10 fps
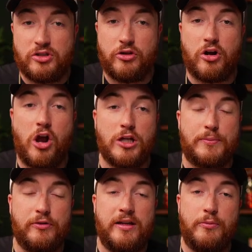their
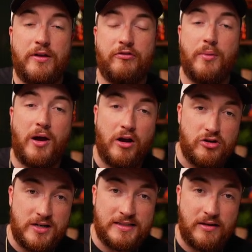cost per lead went from
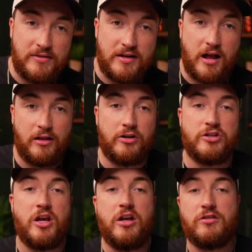
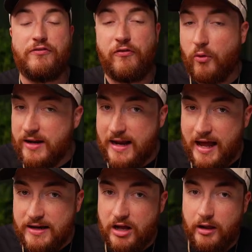$170 to
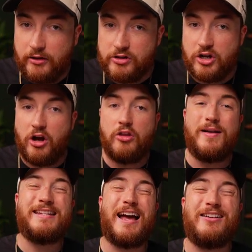$49, all the
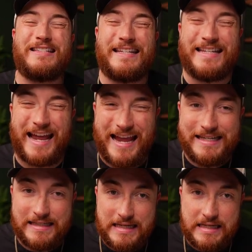way down to
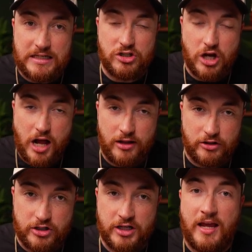
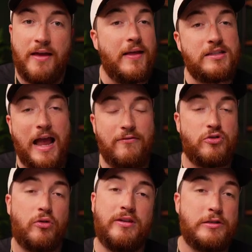$19. And that's
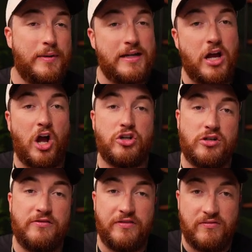after only spending
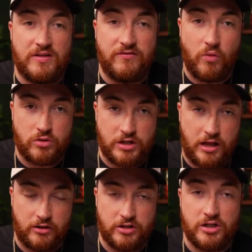
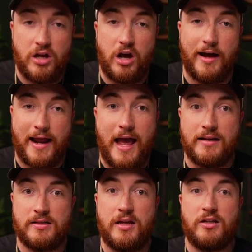$154 on
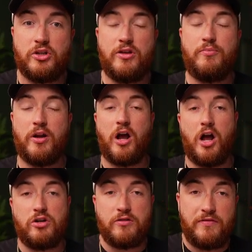ads. So they put
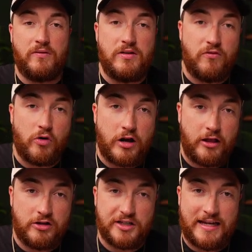
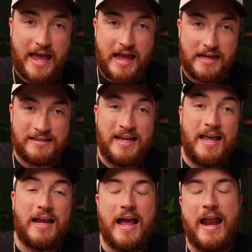$154 into ads
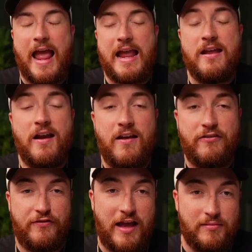and got 8
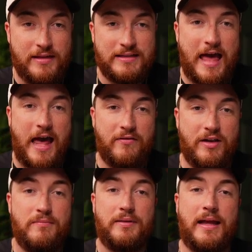families out of
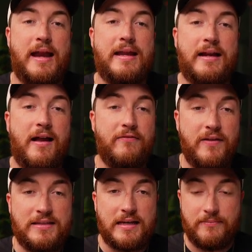it planning a visit.